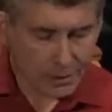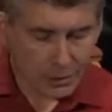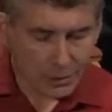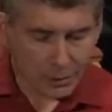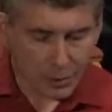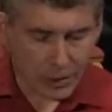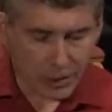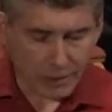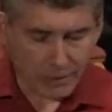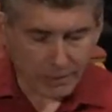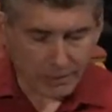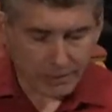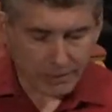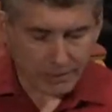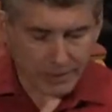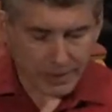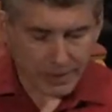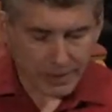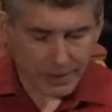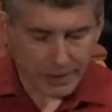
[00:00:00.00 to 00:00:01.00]
Well,
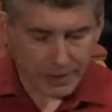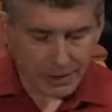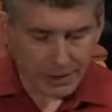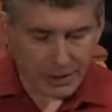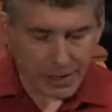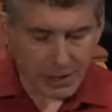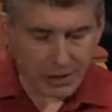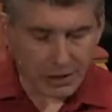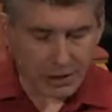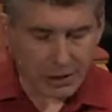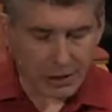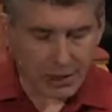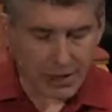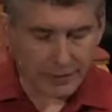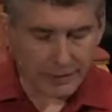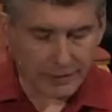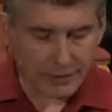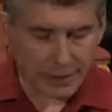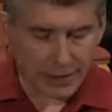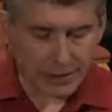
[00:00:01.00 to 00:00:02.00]
not long
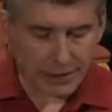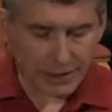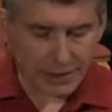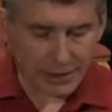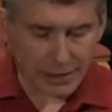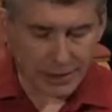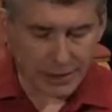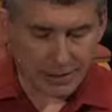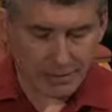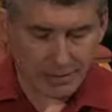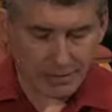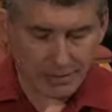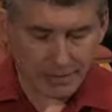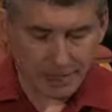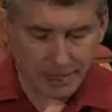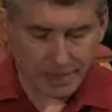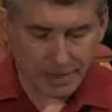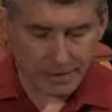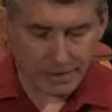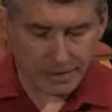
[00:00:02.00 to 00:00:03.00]
after that uh,
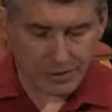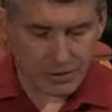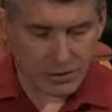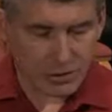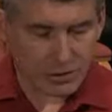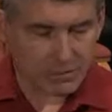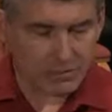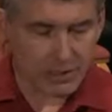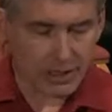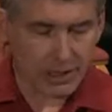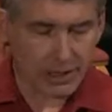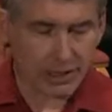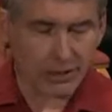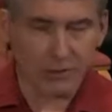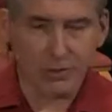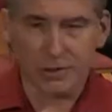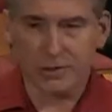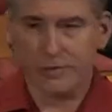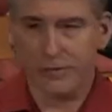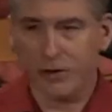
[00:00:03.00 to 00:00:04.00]
Zoom meeting,
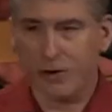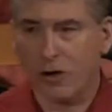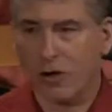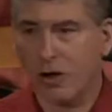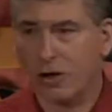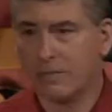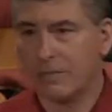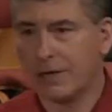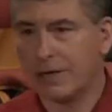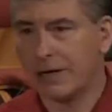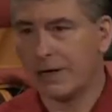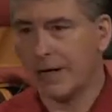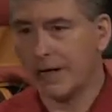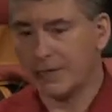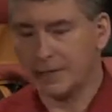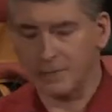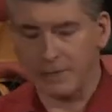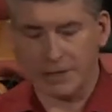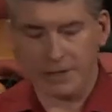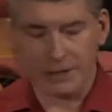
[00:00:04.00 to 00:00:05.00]
Christopher called me,
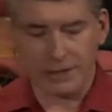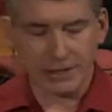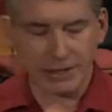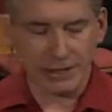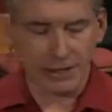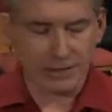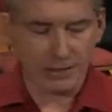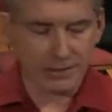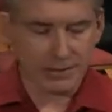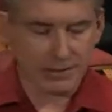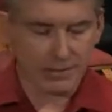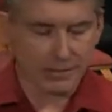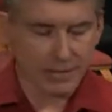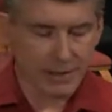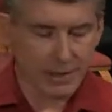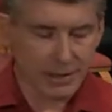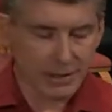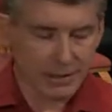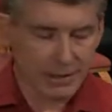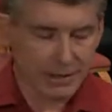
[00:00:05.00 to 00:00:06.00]
asked me to teach.
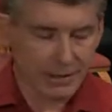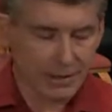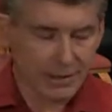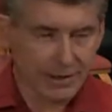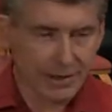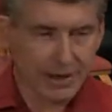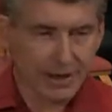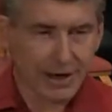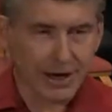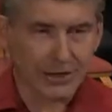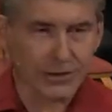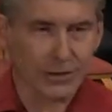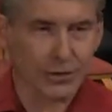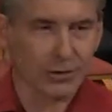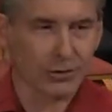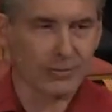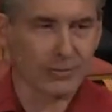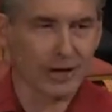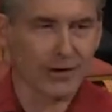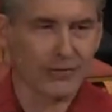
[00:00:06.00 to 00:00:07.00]
I
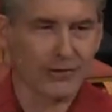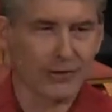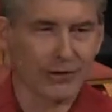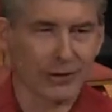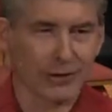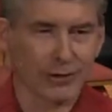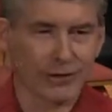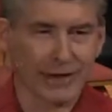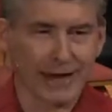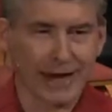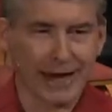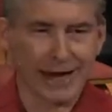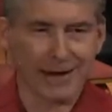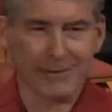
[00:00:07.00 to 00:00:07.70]
told him I really only had